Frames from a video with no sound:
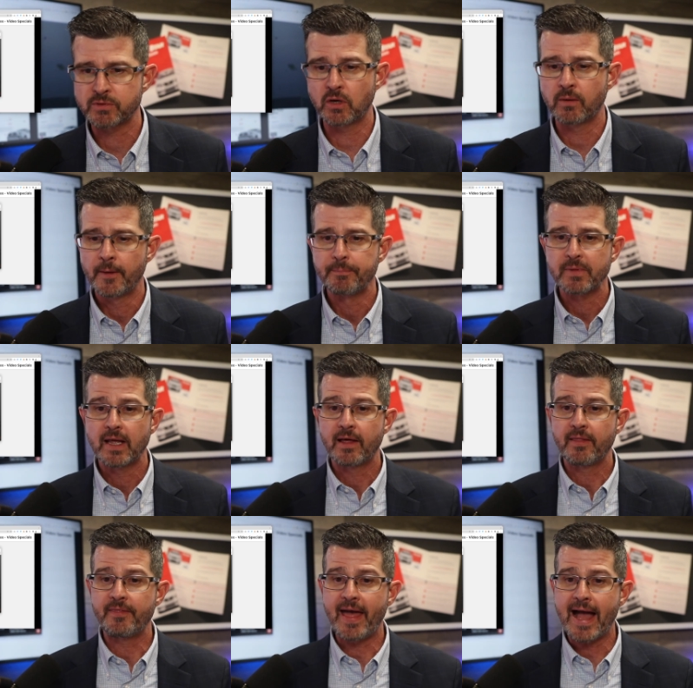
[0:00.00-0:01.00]
So
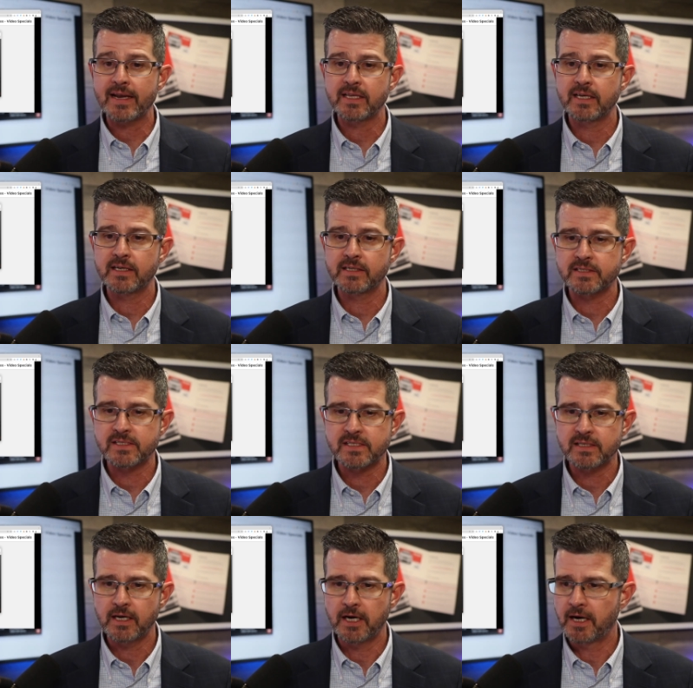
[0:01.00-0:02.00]
that
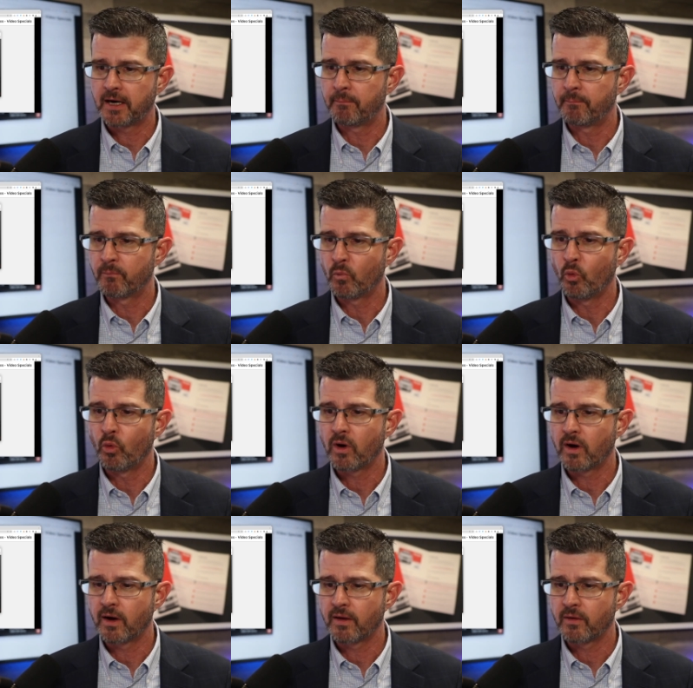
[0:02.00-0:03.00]
is what
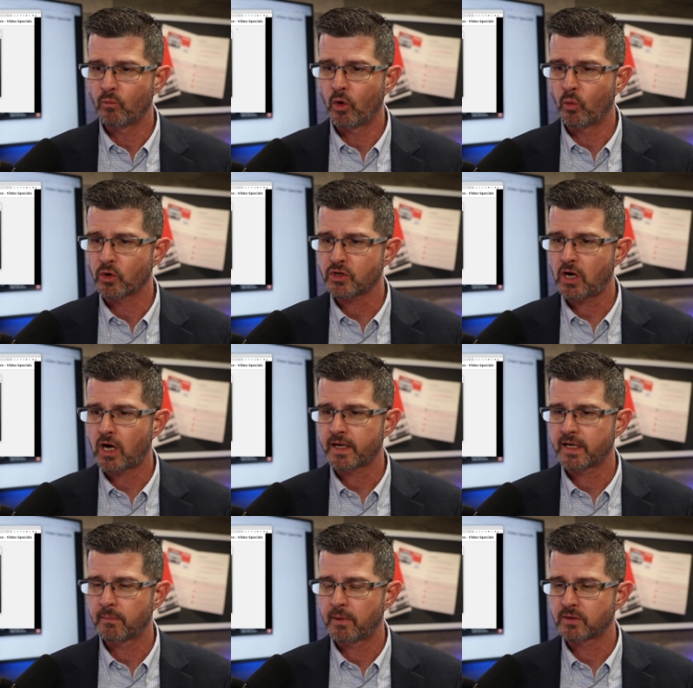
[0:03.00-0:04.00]
we're
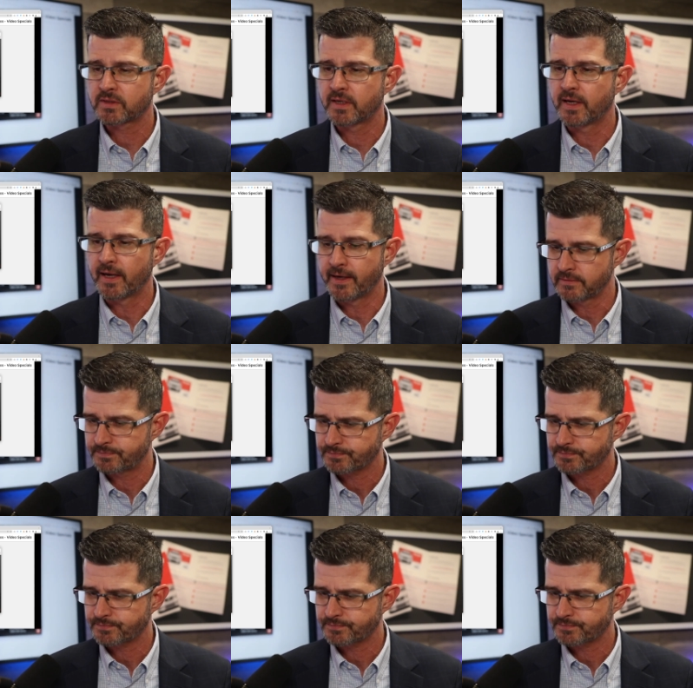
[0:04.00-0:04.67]
talking about today.